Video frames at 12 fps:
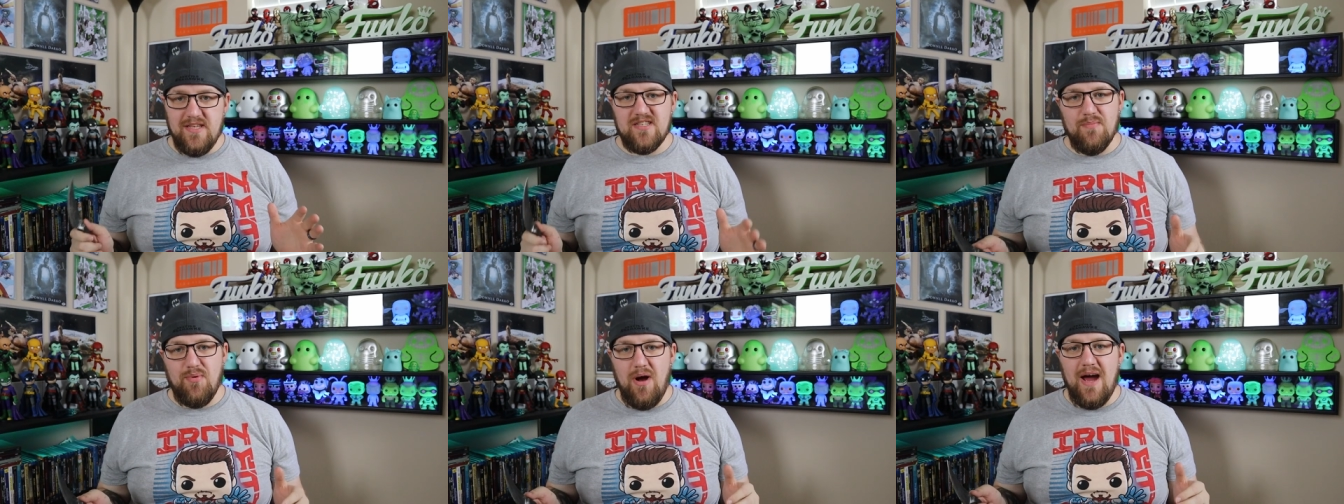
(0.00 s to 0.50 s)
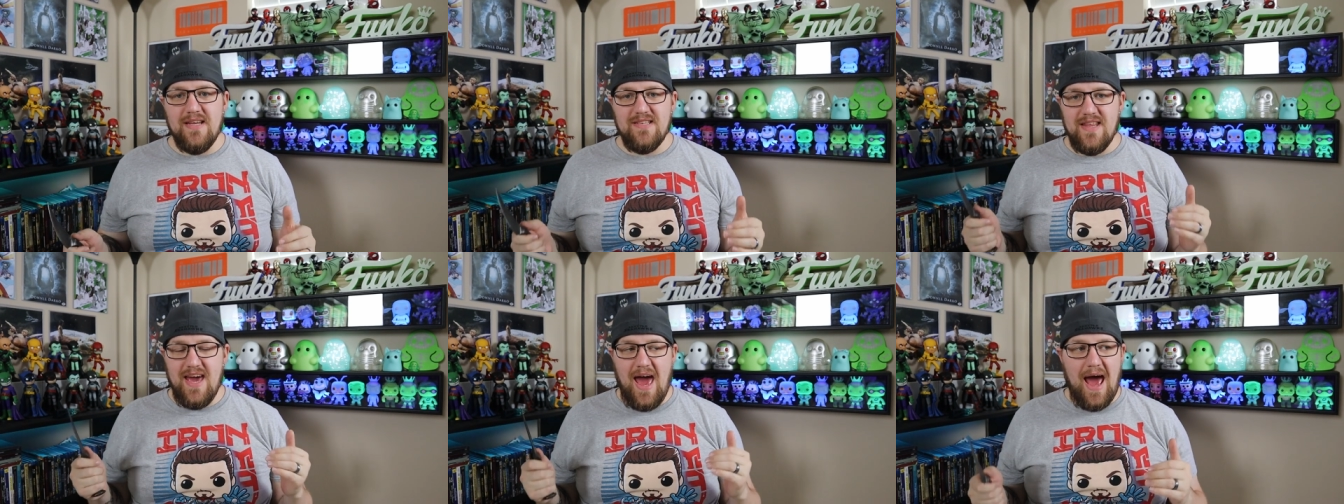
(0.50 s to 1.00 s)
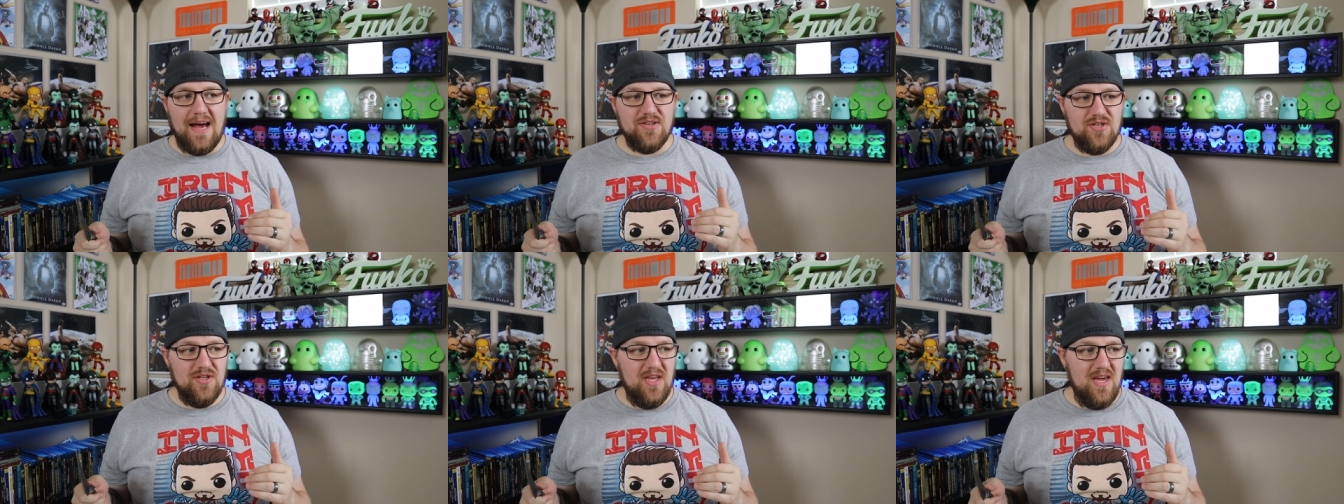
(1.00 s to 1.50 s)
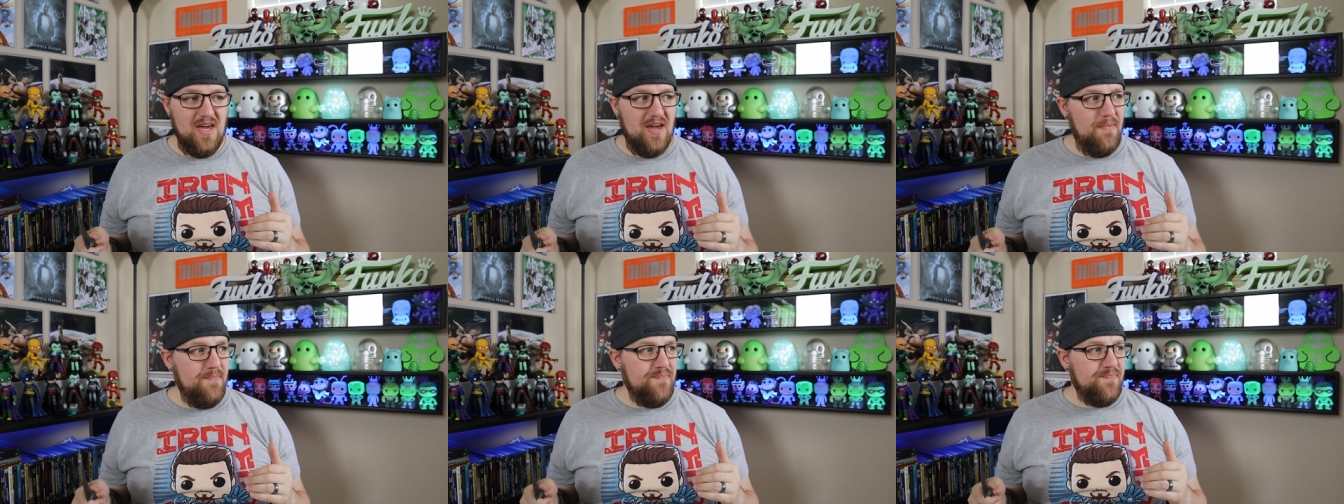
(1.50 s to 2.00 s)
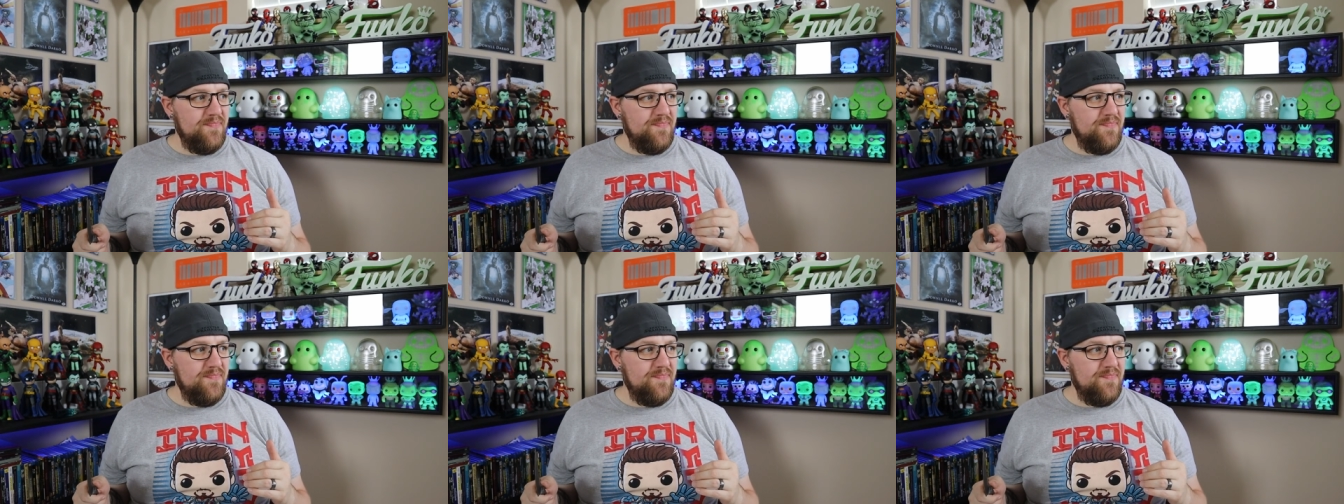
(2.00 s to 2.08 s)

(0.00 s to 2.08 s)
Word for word: and surprise that they actually